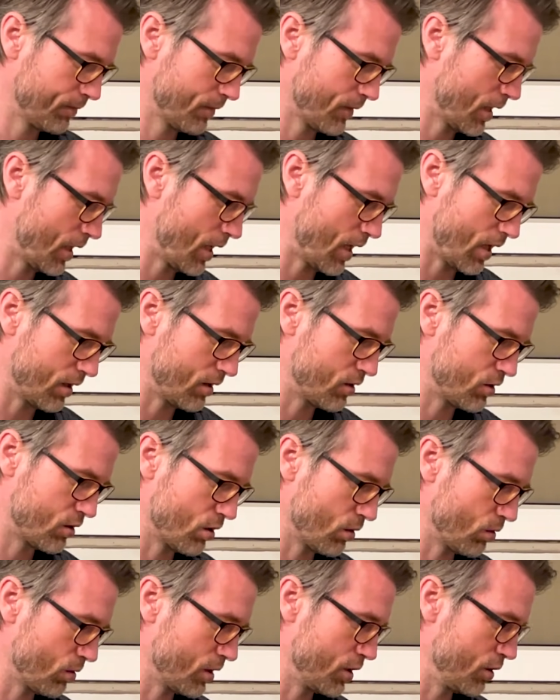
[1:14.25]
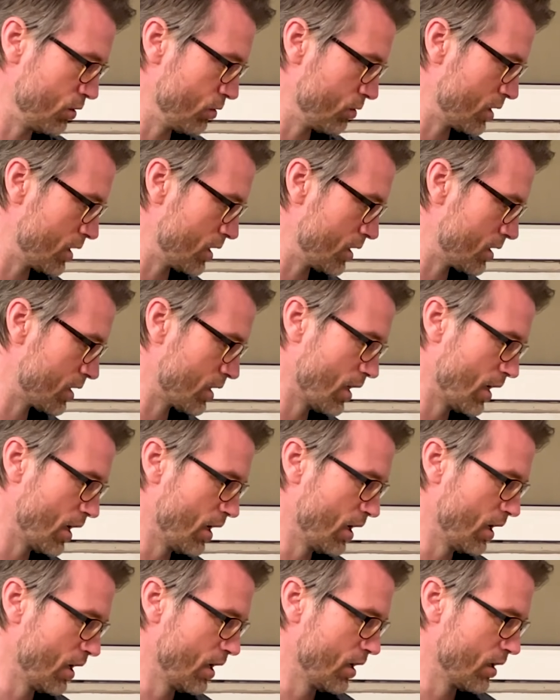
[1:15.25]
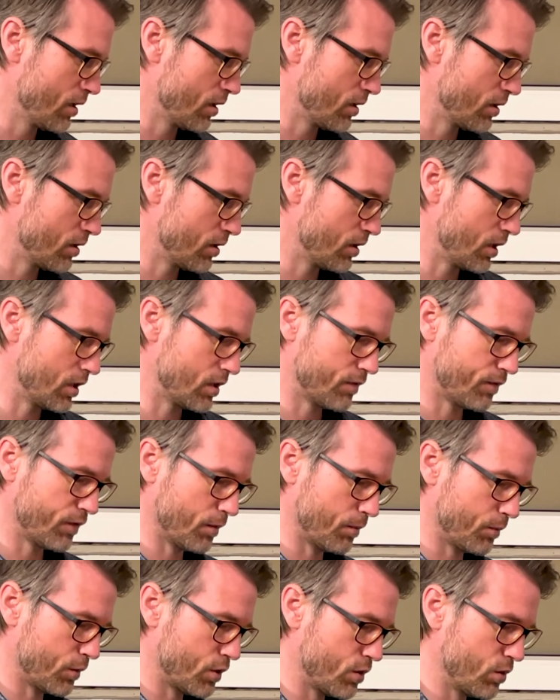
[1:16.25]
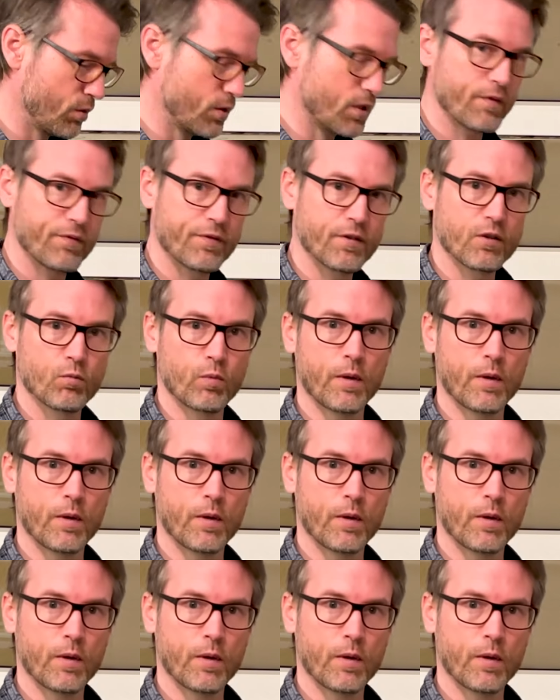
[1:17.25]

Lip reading: yeah, it's totally useless. It's from two different